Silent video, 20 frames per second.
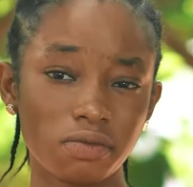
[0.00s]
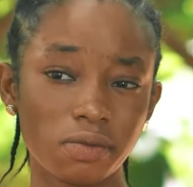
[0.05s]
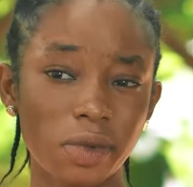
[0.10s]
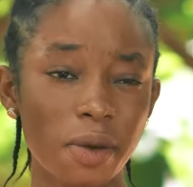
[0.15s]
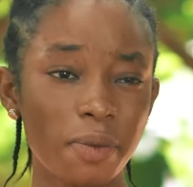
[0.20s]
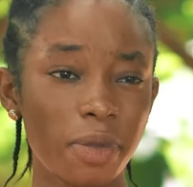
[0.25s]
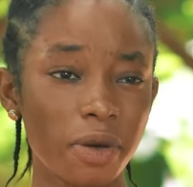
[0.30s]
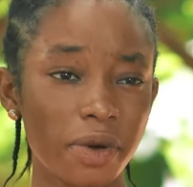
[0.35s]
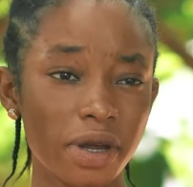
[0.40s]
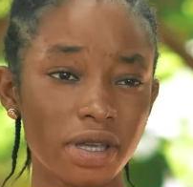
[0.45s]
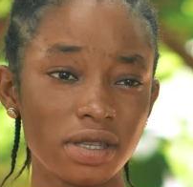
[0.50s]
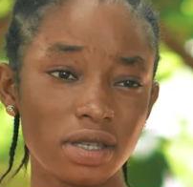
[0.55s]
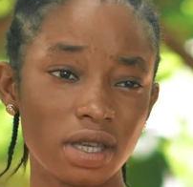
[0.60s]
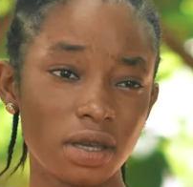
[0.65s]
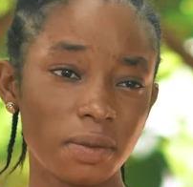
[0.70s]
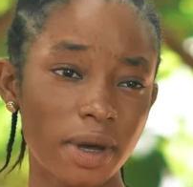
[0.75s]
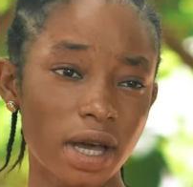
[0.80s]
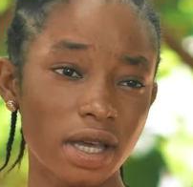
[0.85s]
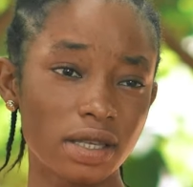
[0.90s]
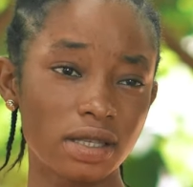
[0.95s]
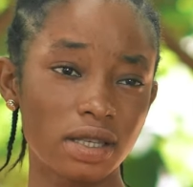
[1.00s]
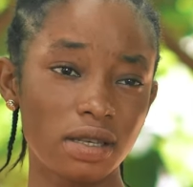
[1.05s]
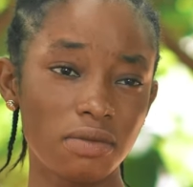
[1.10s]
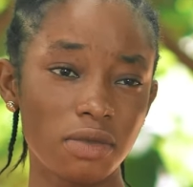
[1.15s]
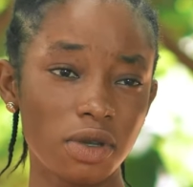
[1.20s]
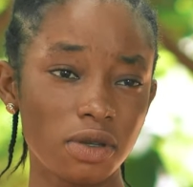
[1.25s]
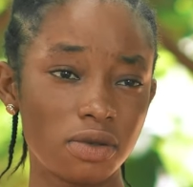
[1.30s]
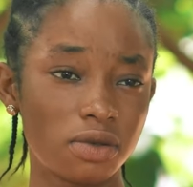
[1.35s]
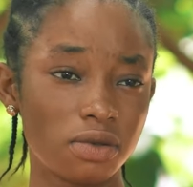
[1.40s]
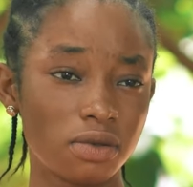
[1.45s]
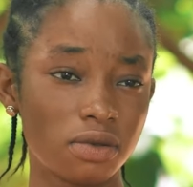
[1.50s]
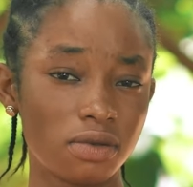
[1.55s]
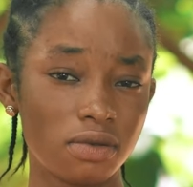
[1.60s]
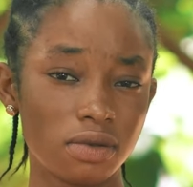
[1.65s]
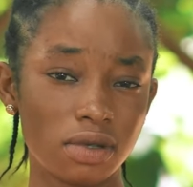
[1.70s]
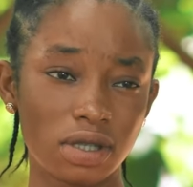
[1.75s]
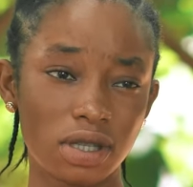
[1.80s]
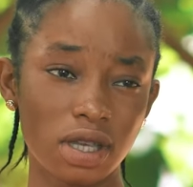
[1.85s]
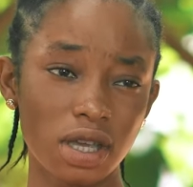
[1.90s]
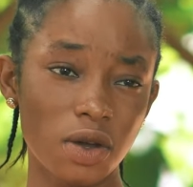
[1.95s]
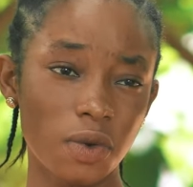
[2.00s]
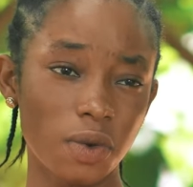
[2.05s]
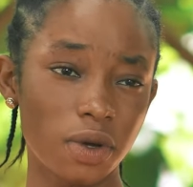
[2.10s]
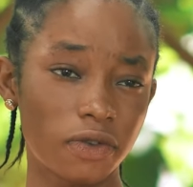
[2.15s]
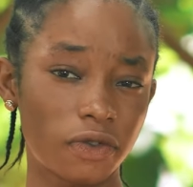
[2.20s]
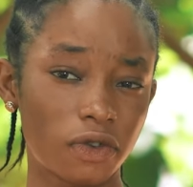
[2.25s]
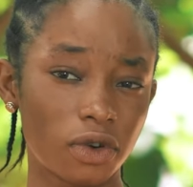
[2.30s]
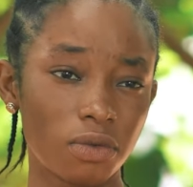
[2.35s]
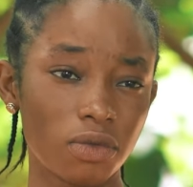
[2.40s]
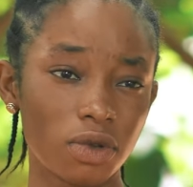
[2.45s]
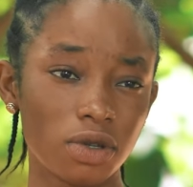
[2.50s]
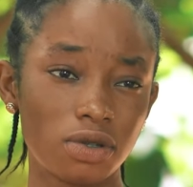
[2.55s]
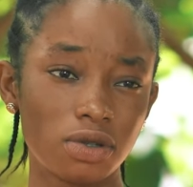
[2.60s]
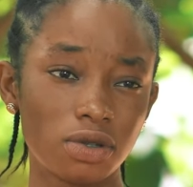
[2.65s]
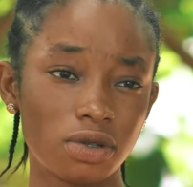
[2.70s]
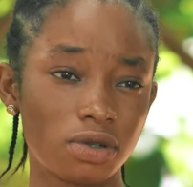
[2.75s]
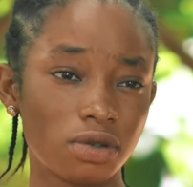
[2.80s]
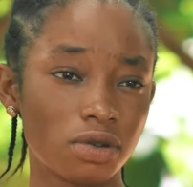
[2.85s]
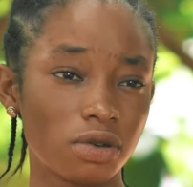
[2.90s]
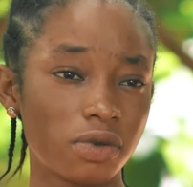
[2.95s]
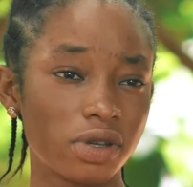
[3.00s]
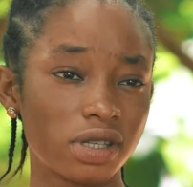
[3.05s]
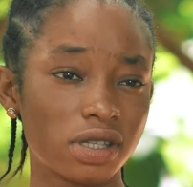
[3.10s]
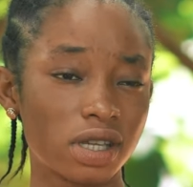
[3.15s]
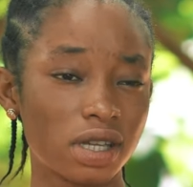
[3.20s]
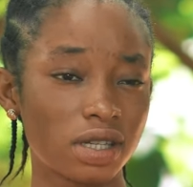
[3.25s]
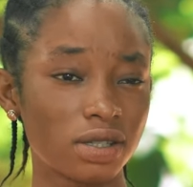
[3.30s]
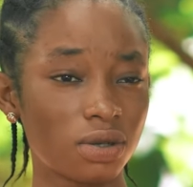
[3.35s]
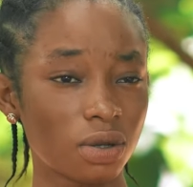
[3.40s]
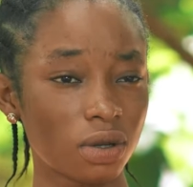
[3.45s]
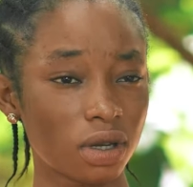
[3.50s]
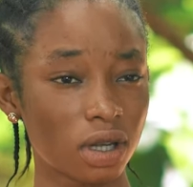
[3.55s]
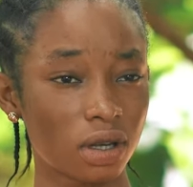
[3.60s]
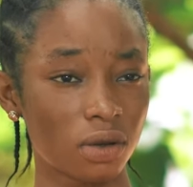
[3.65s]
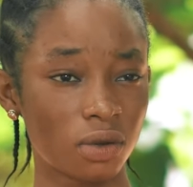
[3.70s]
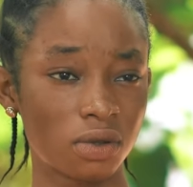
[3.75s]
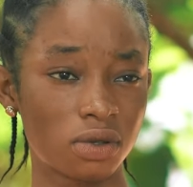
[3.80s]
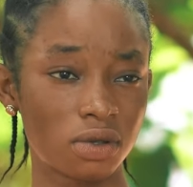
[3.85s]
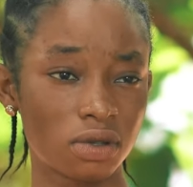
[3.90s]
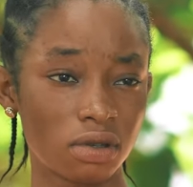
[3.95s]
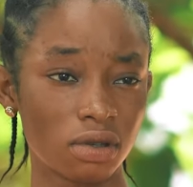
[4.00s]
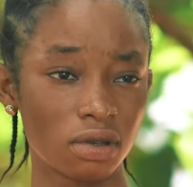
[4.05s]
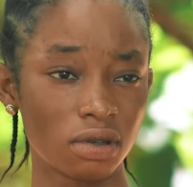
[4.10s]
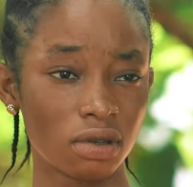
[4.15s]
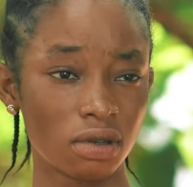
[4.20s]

My parents keep asking me to stay away from you due to your recent turnout.